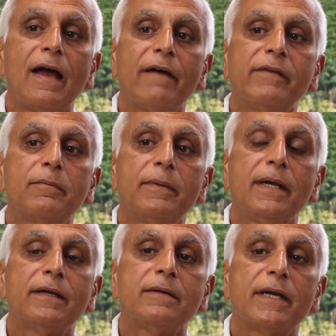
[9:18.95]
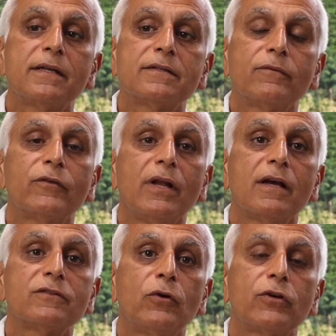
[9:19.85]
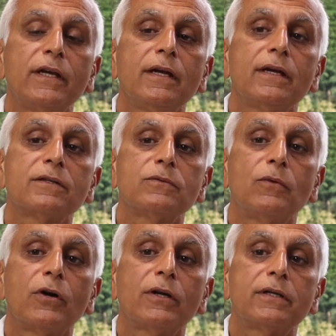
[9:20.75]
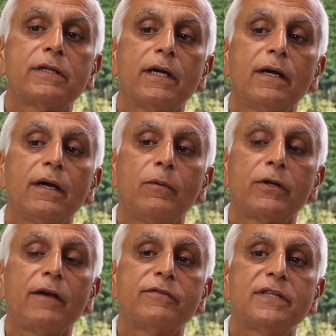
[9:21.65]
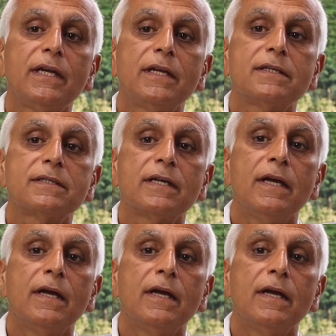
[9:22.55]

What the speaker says: having been in medicine for the last 40 years, what I've seen is